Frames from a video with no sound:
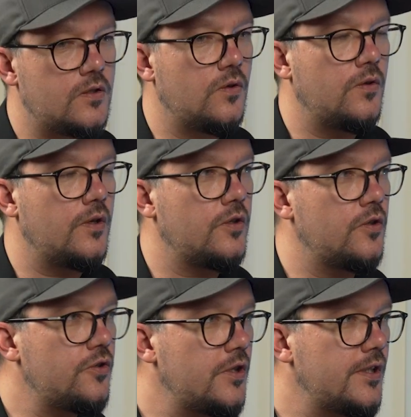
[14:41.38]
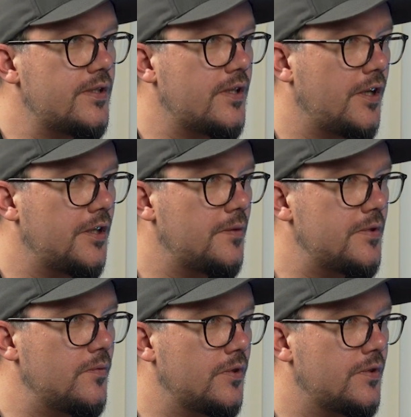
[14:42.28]
So usually
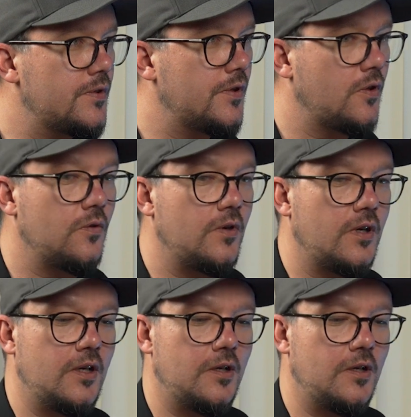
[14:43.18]
startups would, you know,